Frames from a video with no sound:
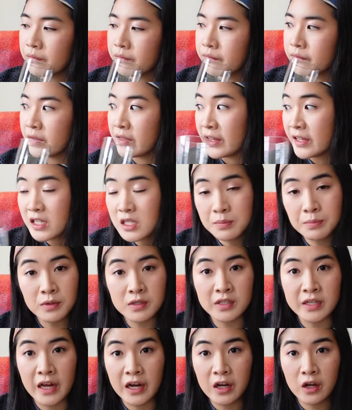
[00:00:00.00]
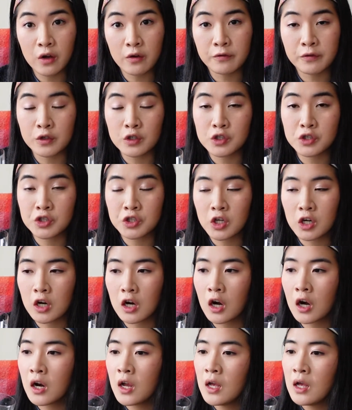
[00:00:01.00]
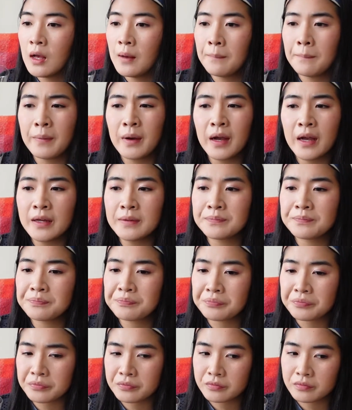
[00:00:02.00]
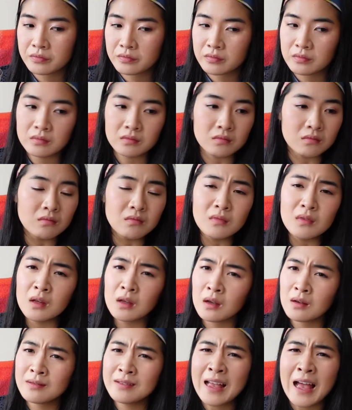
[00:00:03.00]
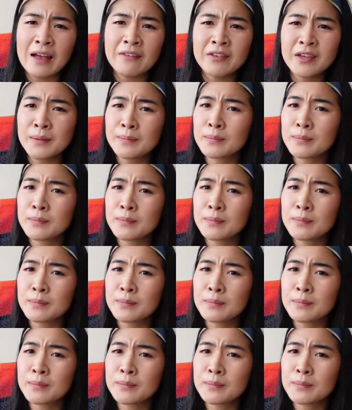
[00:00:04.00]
this Prosecco for sure, but having a